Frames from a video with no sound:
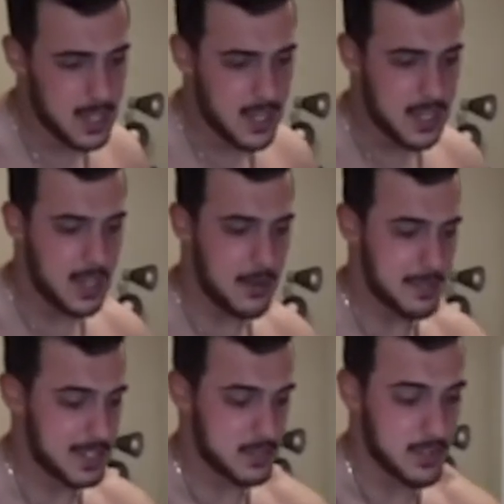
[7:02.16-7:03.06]

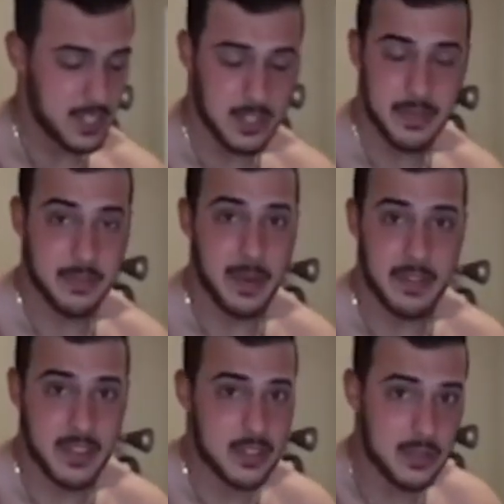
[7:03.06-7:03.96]
That's really going to be
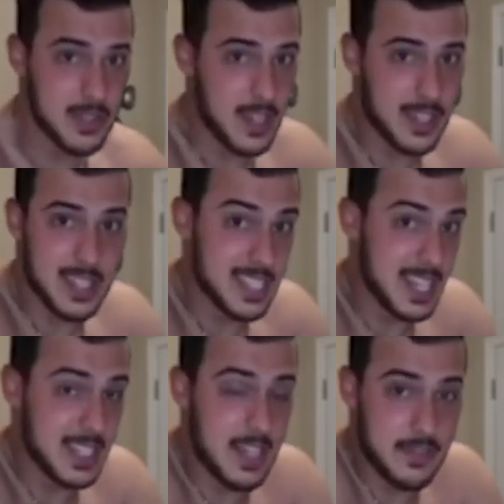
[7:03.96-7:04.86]
beneficial in the
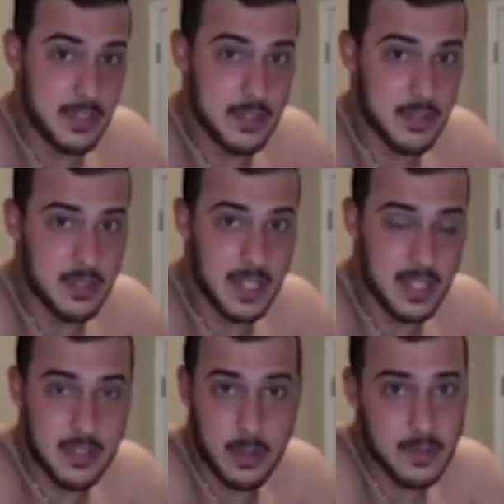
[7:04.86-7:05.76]
end after you do it like
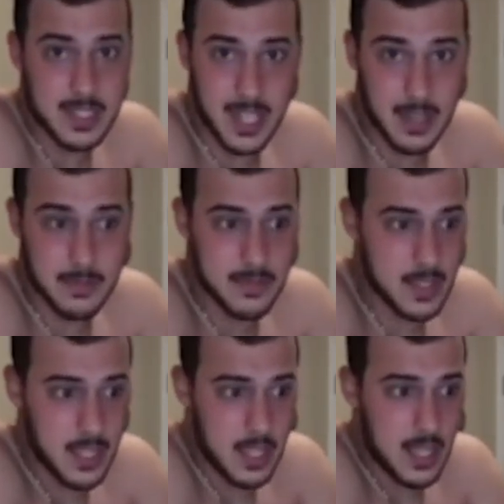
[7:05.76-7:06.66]
over time.
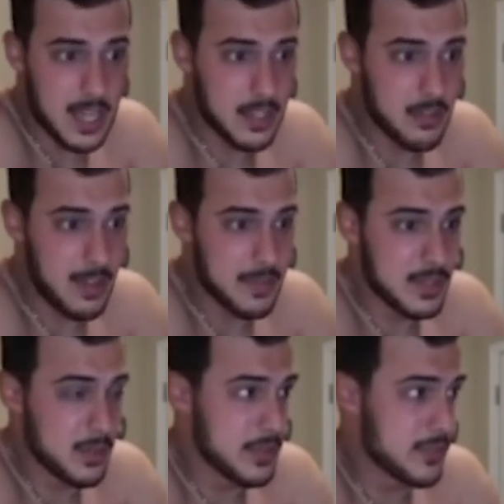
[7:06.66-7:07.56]
I know I've been
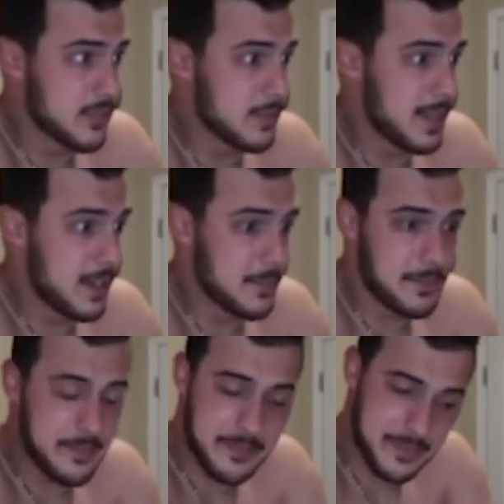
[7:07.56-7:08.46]
doing this for about,
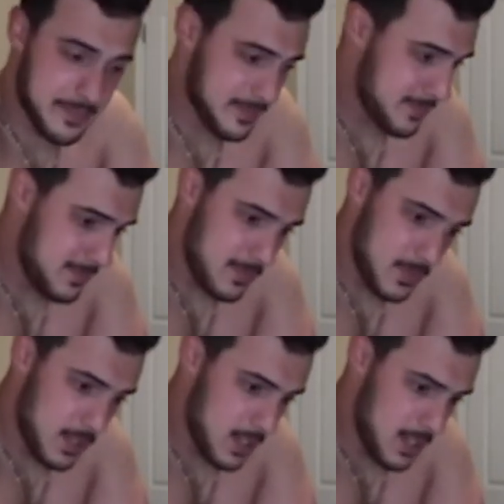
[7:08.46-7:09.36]

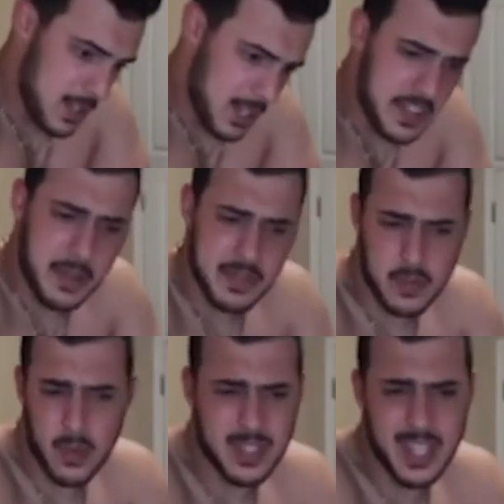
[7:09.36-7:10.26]
I think it was
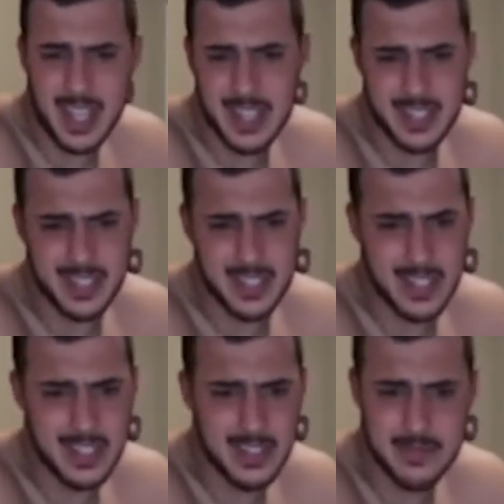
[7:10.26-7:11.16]
1 day in
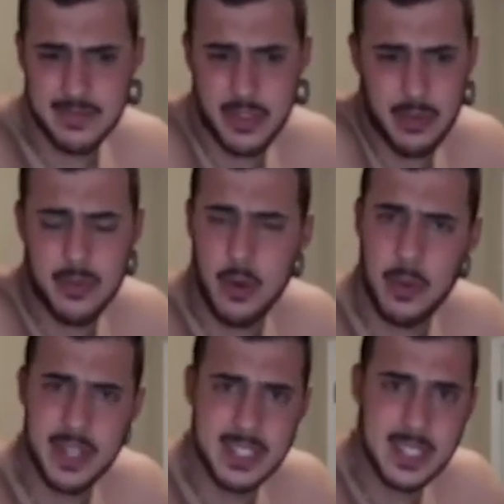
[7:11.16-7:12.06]
3-4
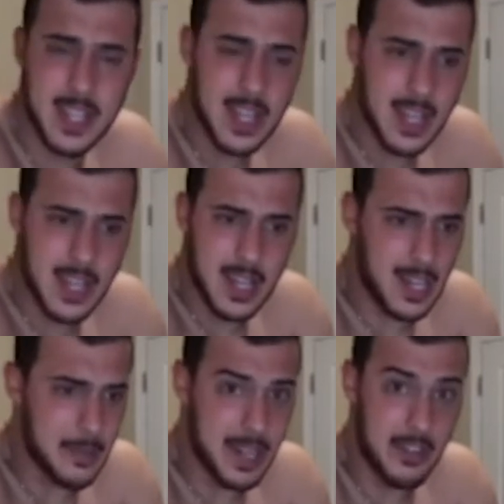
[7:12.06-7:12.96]
weeks,
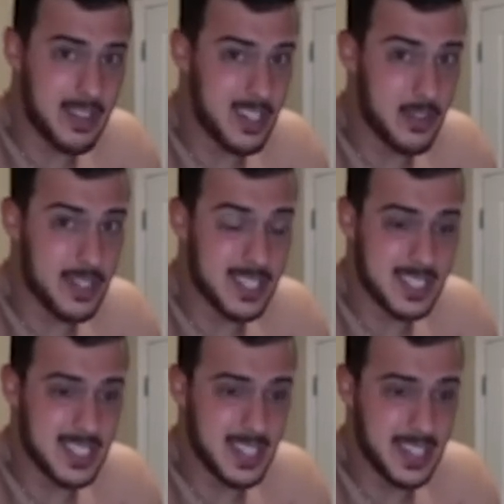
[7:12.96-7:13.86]
and I can already
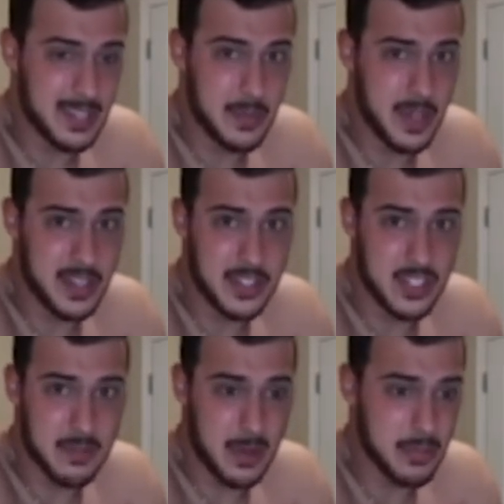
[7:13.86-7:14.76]
see like in the
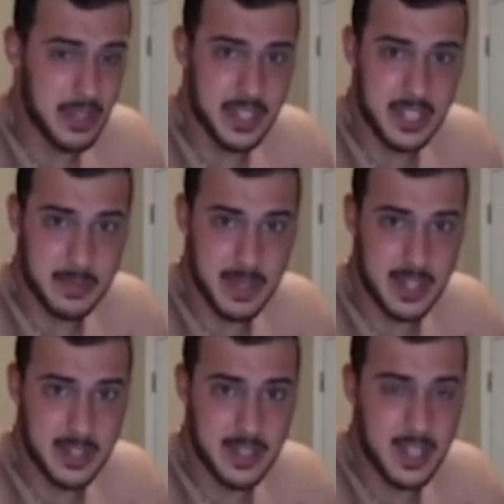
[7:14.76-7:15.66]
gym my breathing is
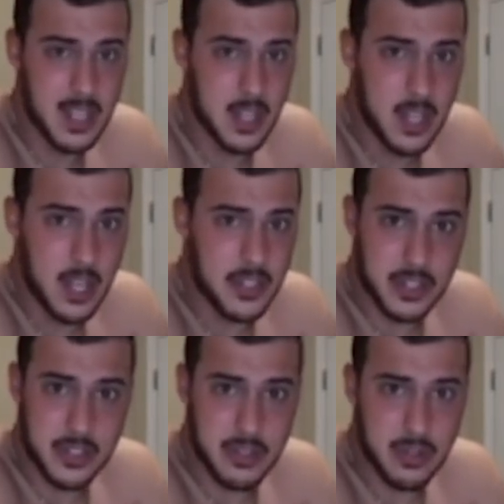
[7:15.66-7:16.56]
better, under
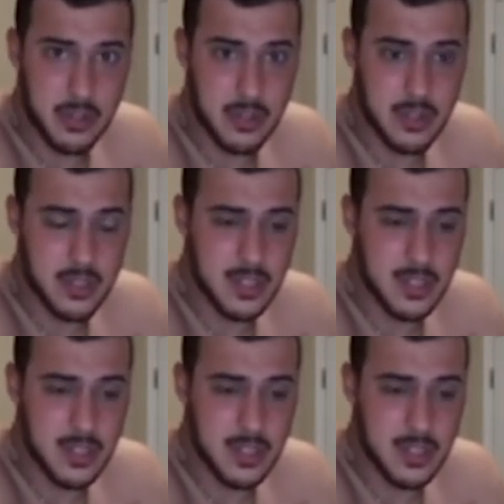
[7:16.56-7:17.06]
control,